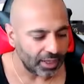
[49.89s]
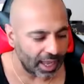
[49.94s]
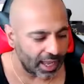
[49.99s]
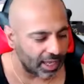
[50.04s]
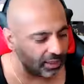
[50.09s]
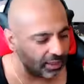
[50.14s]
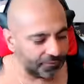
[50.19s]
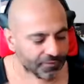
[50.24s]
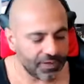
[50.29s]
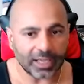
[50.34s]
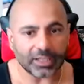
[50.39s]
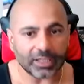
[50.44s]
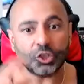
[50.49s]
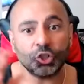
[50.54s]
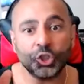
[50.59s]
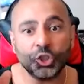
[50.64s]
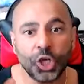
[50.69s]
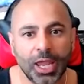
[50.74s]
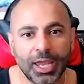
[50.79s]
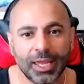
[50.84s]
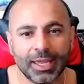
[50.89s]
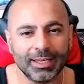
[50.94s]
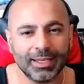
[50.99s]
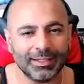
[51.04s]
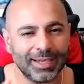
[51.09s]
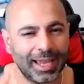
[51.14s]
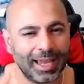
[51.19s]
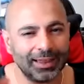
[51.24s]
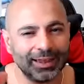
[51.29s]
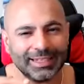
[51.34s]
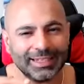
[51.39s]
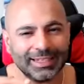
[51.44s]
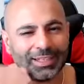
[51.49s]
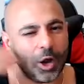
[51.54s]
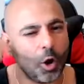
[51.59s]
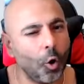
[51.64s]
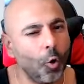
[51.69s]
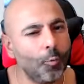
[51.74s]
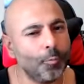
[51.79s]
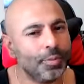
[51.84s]
And if not change, at
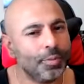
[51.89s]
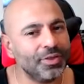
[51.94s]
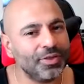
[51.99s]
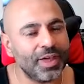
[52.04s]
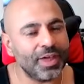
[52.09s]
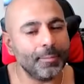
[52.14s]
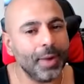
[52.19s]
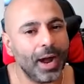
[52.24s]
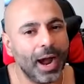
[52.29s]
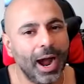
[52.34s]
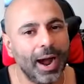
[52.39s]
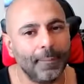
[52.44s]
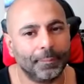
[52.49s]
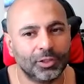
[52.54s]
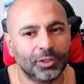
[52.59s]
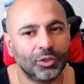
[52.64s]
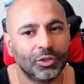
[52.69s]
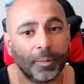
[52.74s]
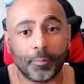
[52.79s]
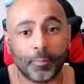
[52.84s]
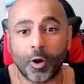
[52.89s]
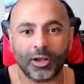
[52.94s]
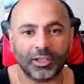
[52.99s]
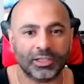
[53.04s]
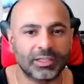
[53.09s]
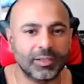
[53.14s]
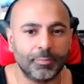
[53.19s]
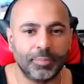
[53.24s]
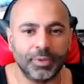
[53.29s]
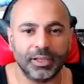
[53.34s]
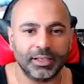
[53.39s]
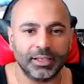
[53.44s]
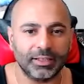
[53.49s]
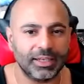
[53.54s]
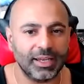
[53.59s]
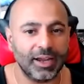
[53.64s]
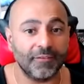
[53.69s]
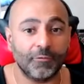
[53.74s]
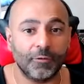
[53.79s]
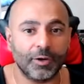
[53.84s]
least open them up to the
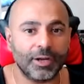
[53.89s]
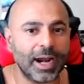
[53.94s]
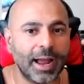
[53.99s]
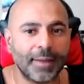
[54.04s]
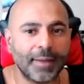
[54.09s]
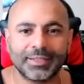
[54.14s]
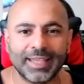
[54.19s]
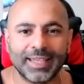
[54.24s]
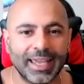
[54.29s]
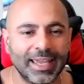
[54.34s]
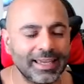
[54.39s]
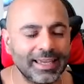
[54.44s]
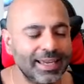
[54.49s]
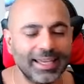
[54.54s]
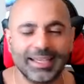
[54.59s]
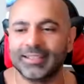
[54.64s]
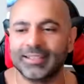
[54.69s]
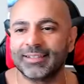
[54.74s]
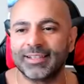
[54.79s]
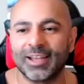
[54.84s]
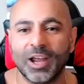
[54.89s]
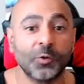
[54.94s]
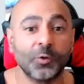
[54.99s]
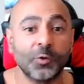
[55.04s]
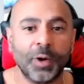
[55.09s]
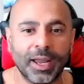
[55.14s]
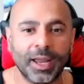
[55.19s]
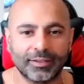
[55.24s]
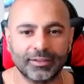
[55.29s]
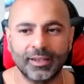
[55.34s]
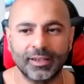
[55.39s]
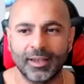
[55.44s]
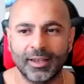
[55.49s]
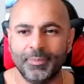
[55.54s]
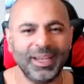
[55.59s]
possibility of what I'm saying is correct.